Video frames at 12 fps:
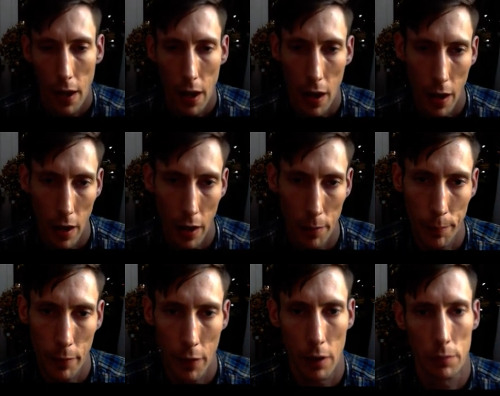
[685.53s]

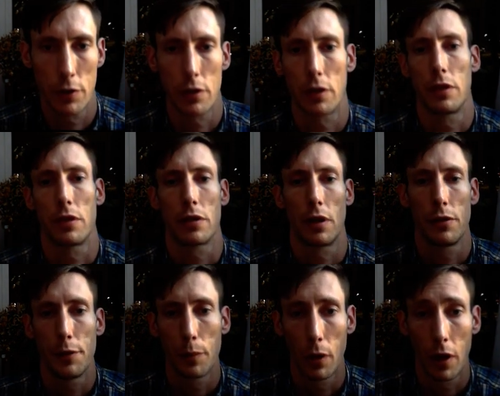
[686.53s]
I'm just going to show
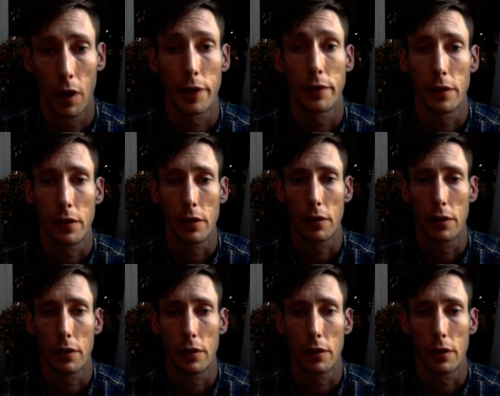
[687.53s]
you what I do.